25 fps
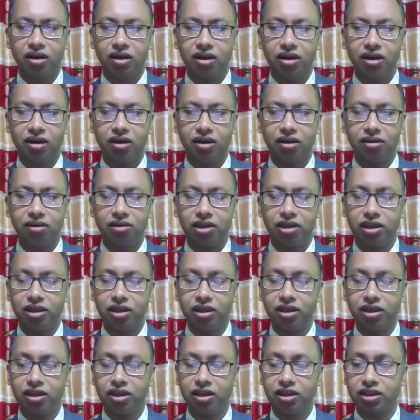uh,
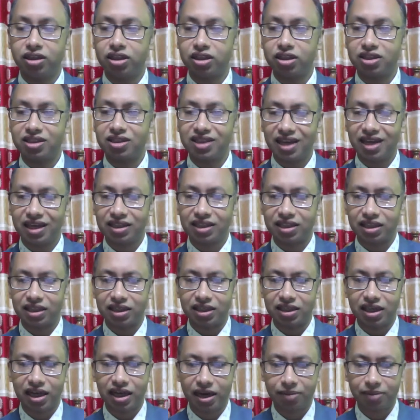it, it is
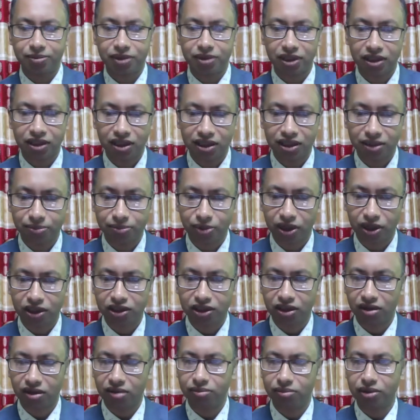started after the
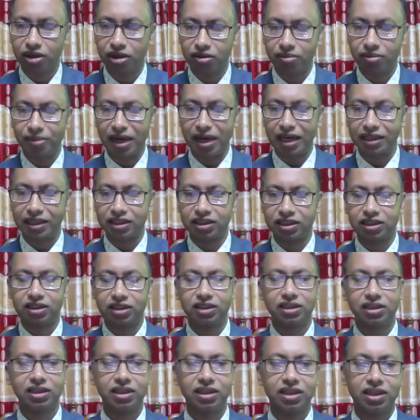departure of the
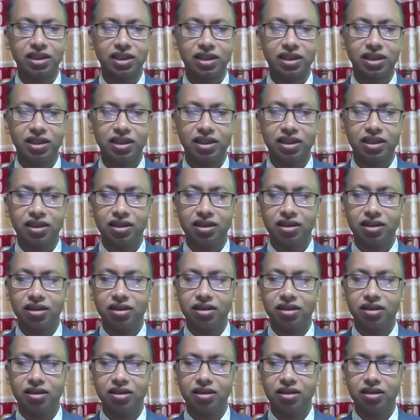Romans,
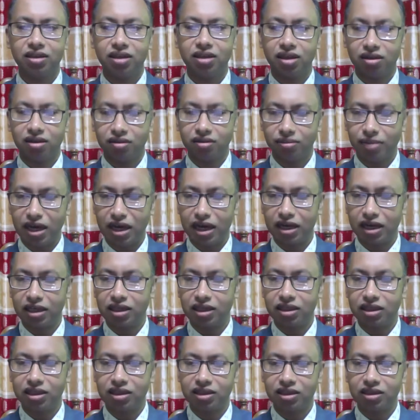the
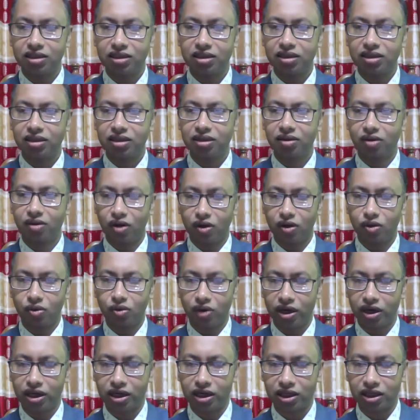Roman
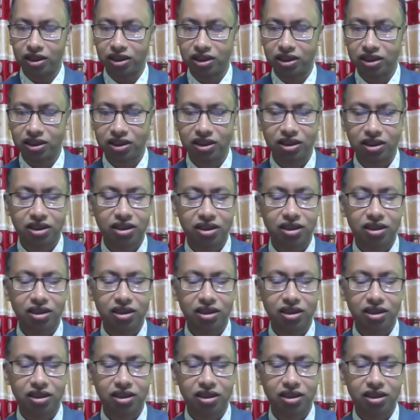conquerors